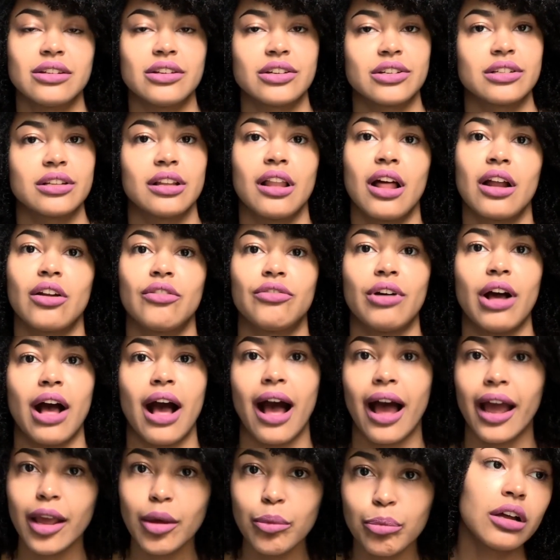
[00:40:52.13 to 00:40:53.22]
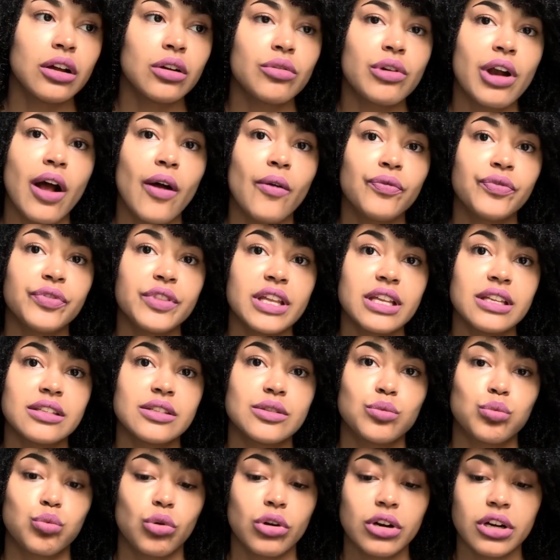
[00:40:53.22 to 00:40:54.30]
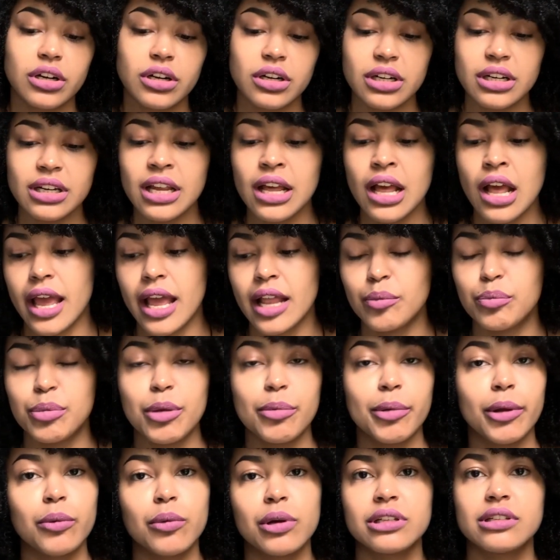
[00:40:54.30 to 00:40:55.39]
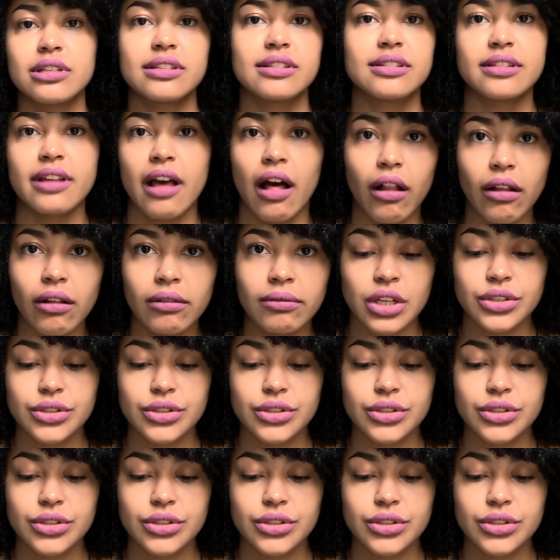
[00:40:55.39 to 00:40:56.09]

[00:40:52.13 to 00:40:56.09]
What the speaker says: There's a lot of hype around this word and people want to sell.